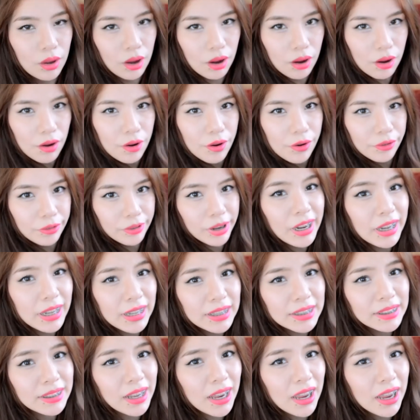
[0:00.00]

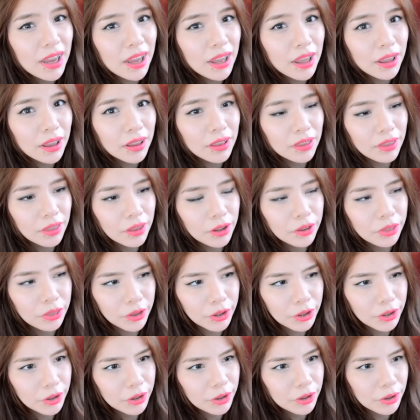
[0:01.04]
Alrighties, and the
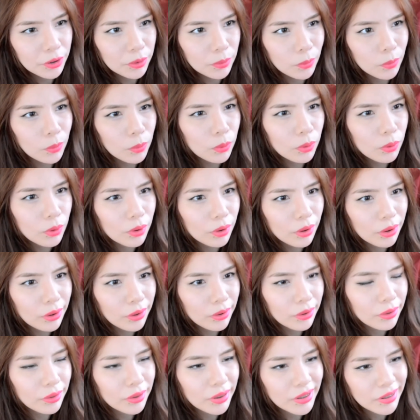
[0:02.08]
third
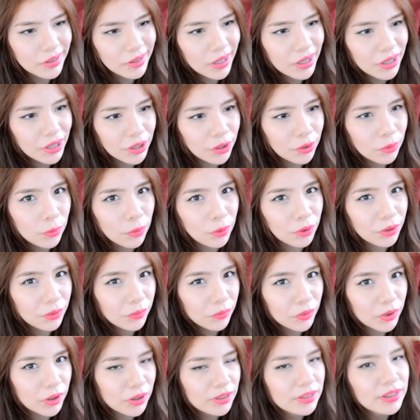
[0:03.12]
or the second or the
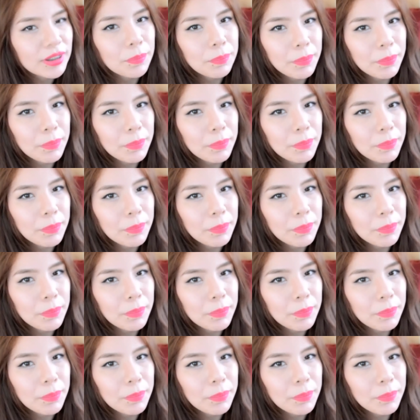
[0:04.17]
first,